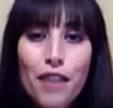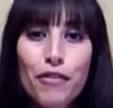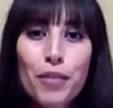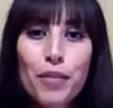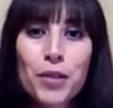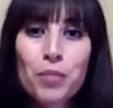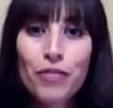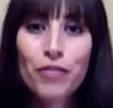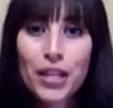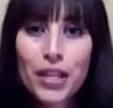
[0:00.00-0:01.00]
For the most
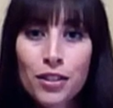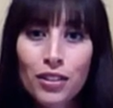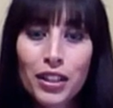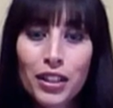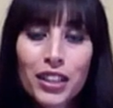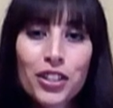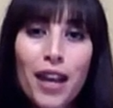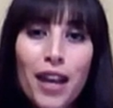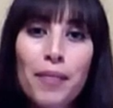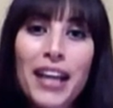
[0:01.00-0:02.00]
professional look,
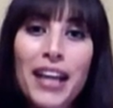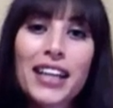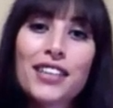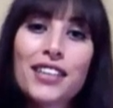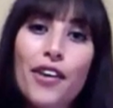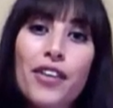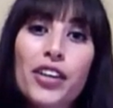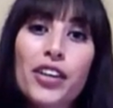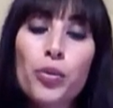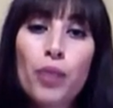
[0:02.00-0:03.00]
try and make it so
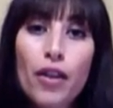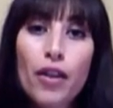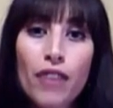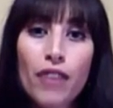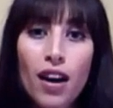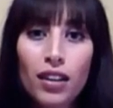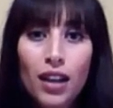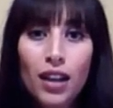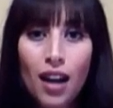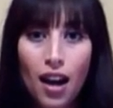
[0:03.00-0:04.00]
that your
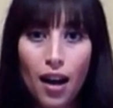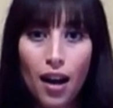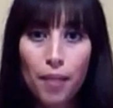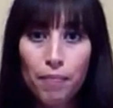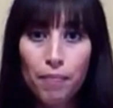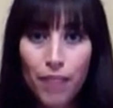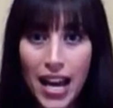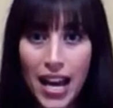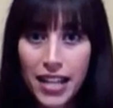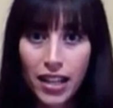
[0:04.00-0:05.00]
profile
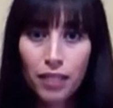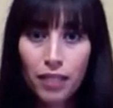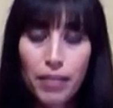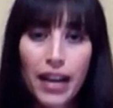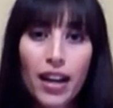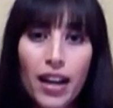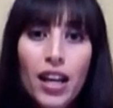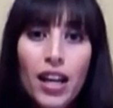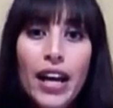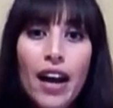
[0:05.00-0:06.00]
header
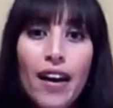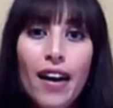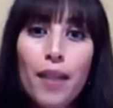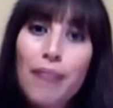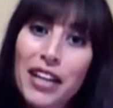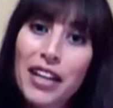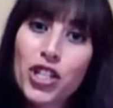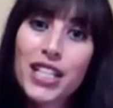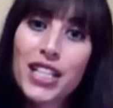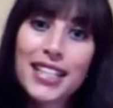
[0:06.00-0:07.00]
banner
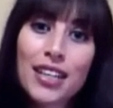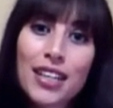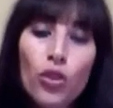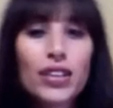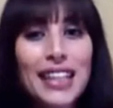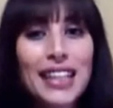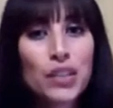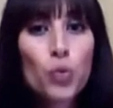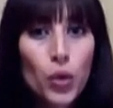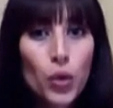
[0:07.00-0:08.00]
matches or is at
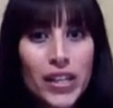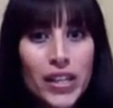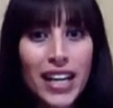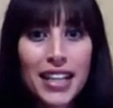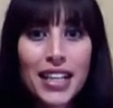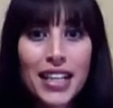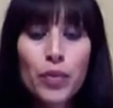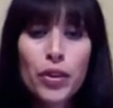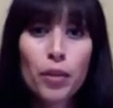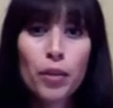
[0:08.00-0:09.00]
least
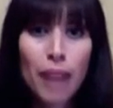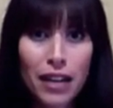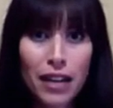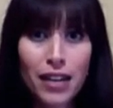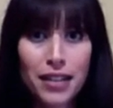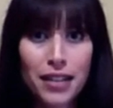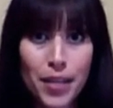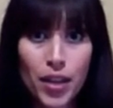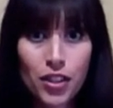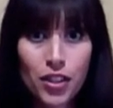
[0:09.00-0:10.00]
coordinated with your background
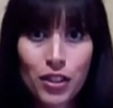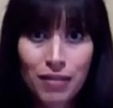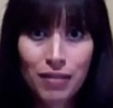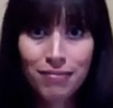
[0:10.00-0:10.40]
image.